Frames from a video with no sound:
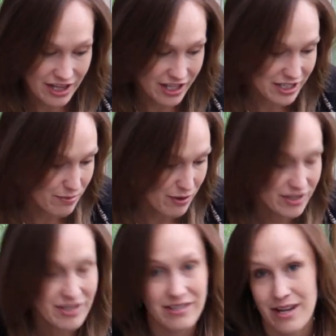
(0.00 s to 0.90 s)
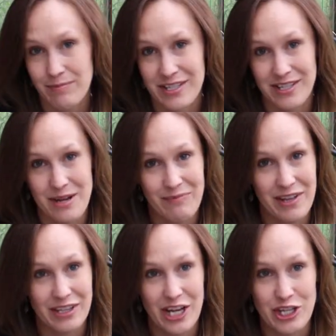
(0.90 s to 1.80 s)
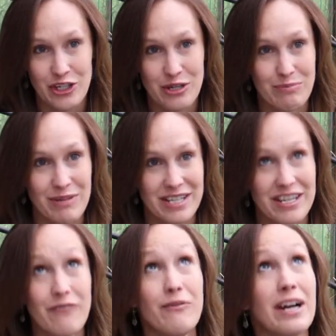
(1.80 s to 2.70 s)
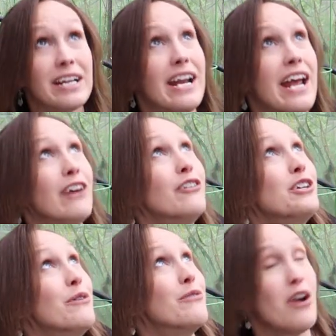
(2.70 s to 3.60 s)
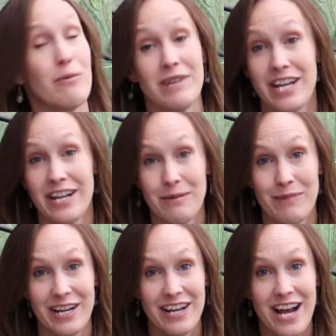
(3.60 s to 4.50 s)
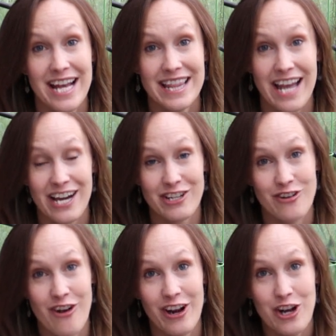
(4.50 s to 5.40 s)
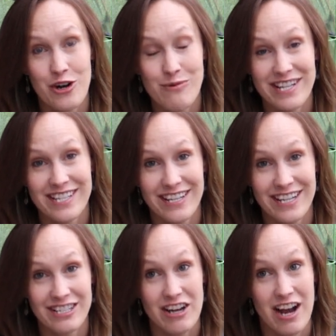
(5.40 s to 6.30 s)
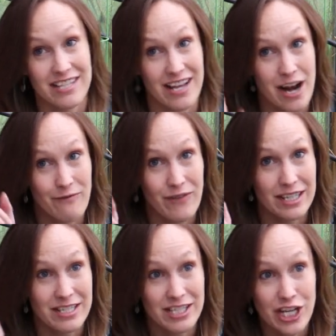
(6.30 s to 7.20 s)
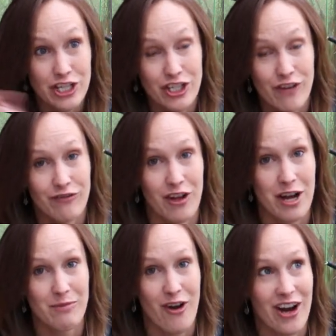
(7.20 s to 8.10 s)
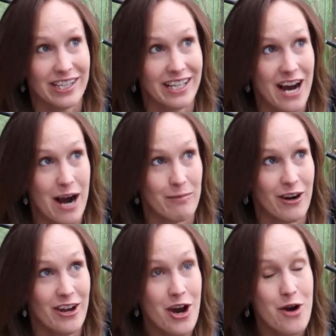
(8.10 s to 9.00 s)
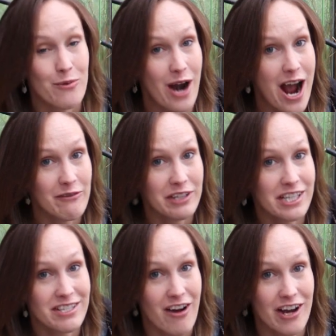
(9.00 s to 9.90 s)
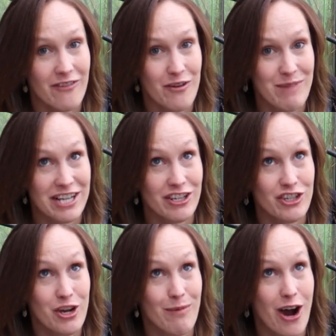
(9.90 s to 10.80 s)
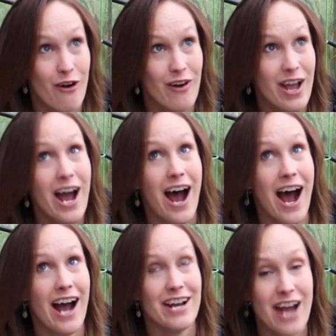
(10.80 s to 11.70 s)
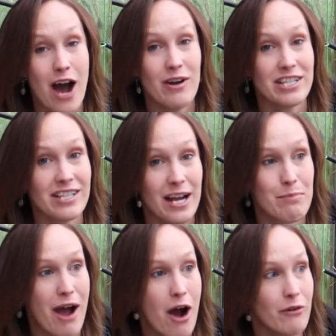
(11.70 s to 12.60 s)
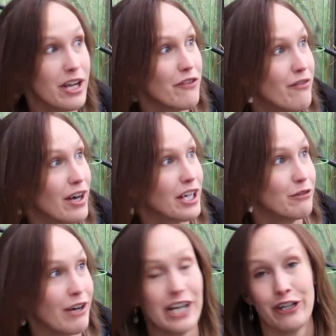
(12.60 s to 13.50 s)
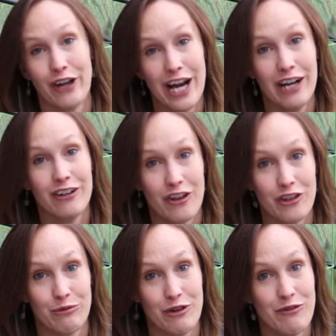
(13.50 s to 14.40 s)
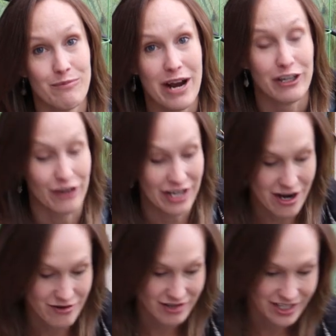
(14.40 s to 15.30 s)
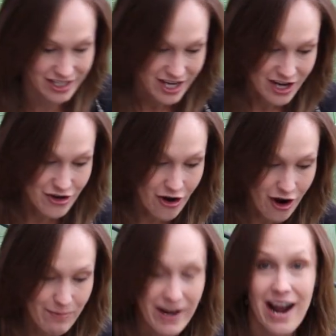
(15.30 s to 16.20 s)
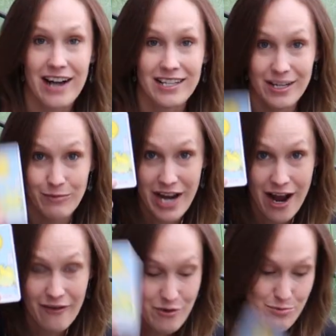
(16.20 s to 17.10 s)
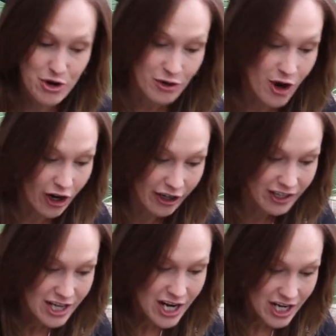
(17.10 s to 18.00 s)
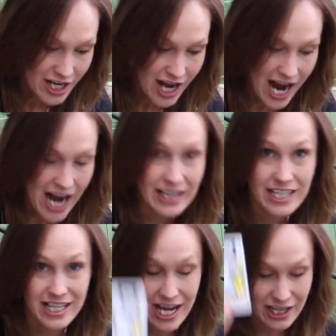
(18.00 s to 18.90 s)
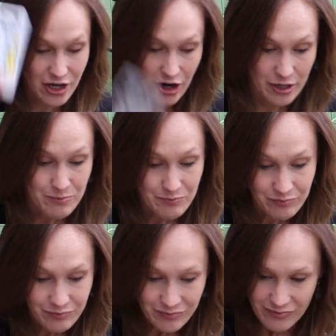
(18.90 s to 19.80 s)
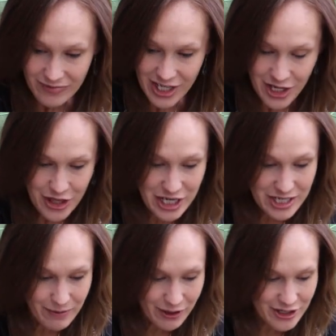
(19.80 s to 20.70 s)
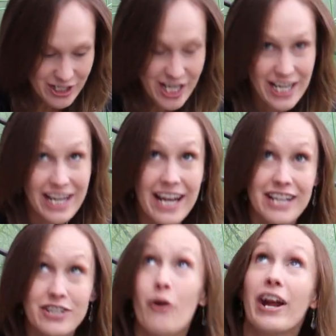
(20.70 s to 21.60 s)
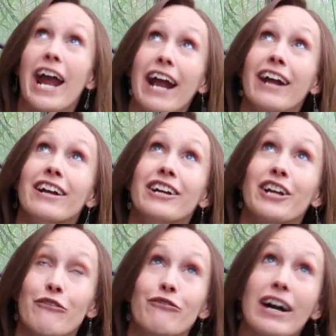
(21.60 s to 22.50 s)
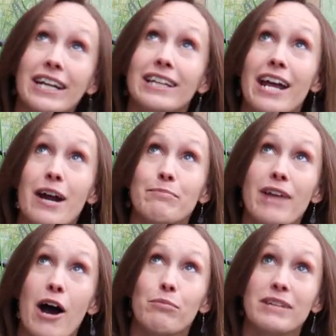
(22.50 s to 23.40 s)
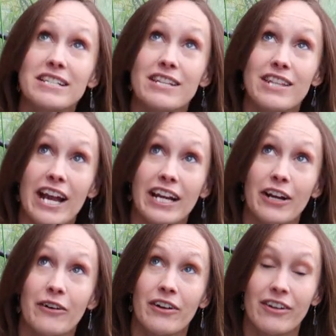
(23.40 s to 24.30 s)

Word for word: this person's up to something they shouldn't be. Is up fucking hail? You've got to be kidding me. That is not a coincidence, guys, that I'm fucking seeing shit flying behind the camera. We're having this kind of a message come out. And now it's like pounding fucking rain or hail on the roof of my greenhouse. Not by accident. We have the moon card and the death card. This person is... Okay, you'll fucking let up now, please and thank you.